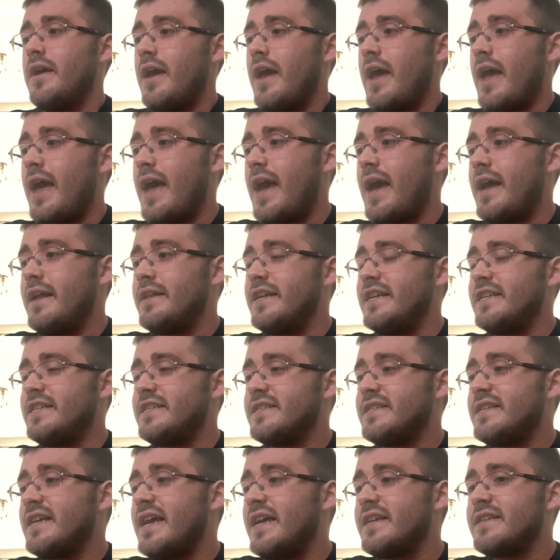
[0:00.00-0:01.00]
And it
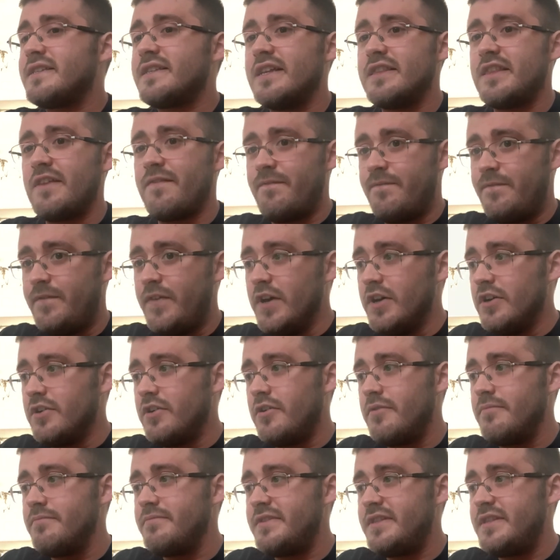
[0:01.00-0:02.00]
says that the
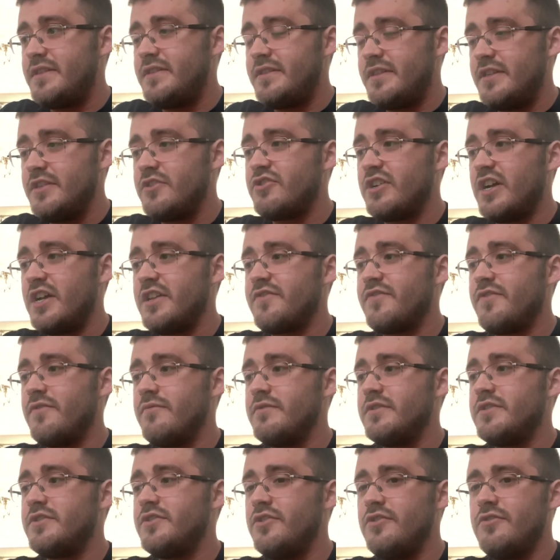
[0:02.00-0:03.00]
film, the
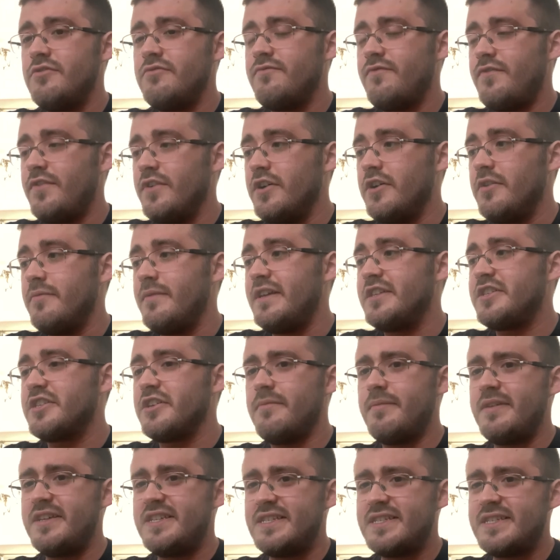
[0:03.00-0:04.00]
Transformers new film, is
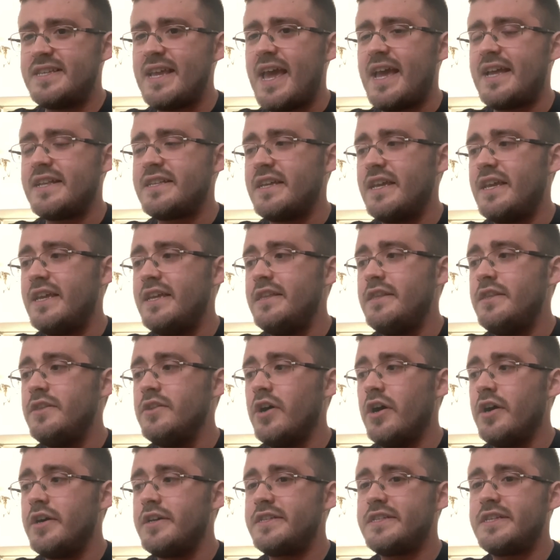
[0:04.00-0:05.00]
going to be set in
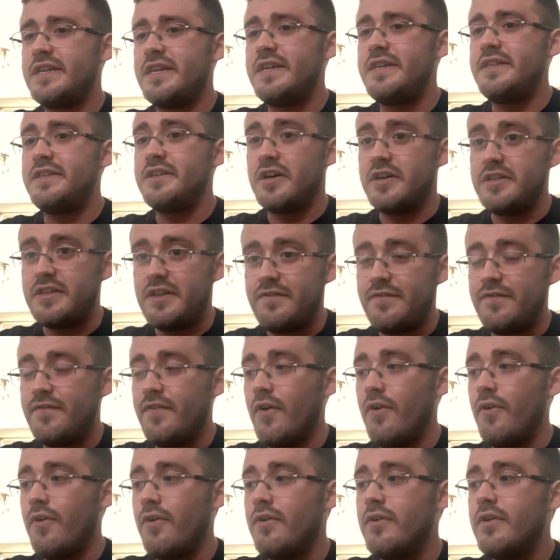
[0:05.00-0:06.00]

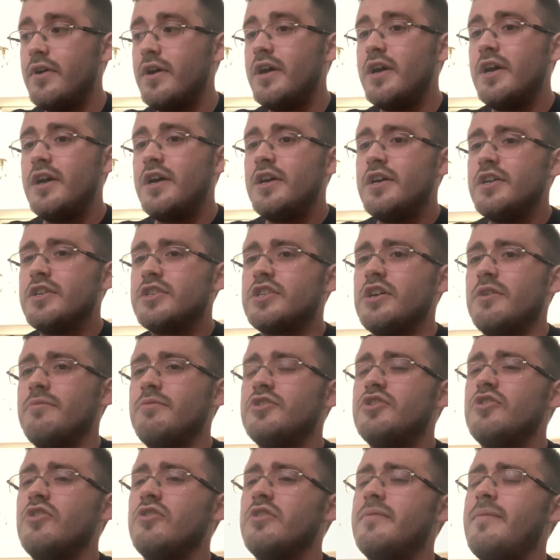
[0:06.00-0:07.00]
1994. So
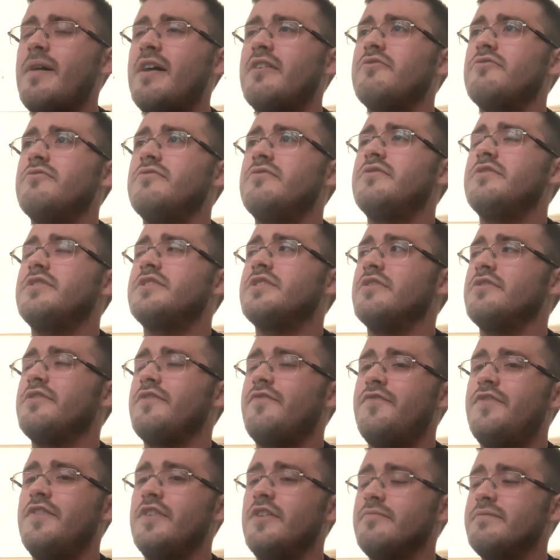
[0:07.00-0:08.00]
we're talking about, so the
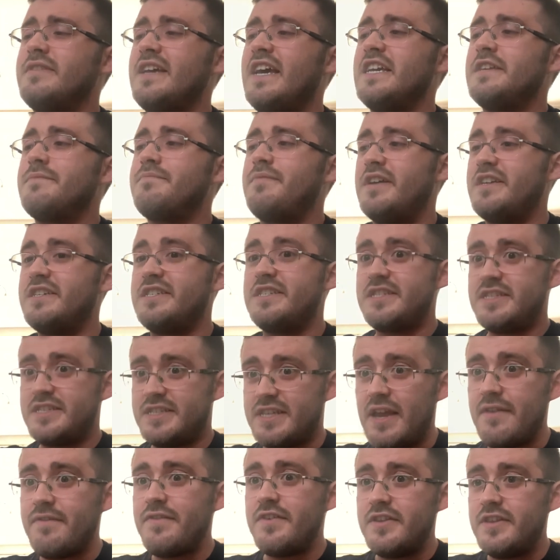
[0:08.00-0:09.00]
film takes place
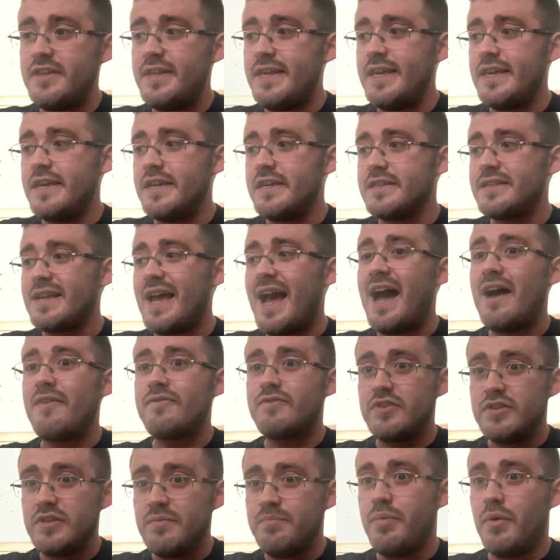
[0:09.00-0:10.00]
7 years
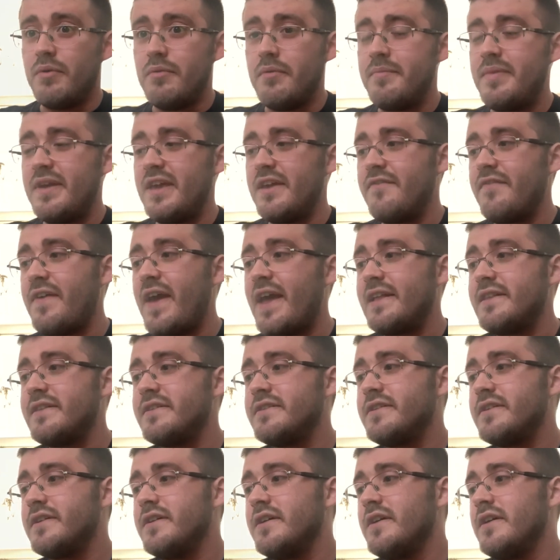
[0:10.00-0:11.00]
after the Bumblebee
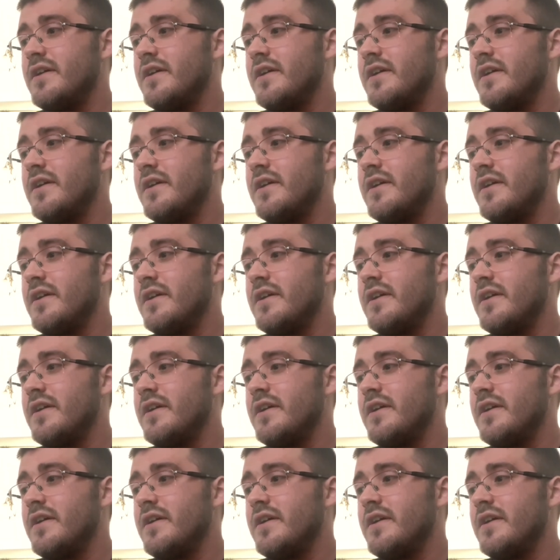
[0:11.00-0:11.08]
event.